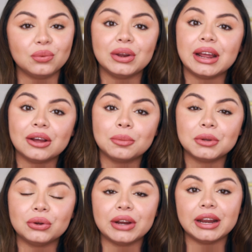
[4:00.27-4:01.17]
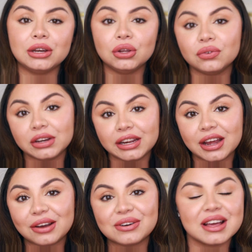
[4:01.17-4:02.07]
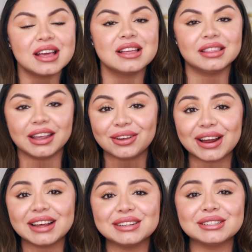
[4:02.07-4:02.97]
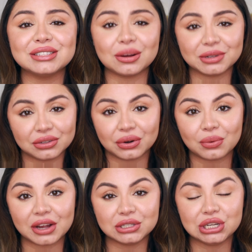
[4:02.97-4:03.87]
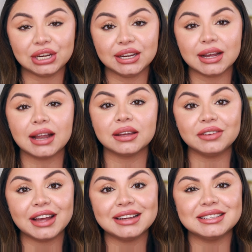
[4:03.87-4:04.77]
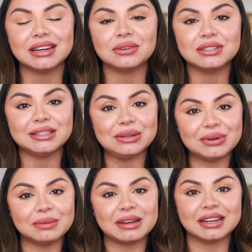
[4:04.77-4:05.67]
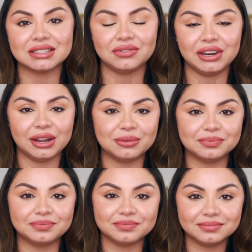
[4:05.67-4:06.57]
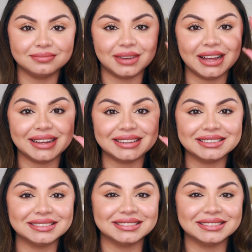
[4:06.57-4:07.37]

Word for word: when I upload a new video. Thank you guys so much for watching. I love you guys, and I will see you in my next video. Bye.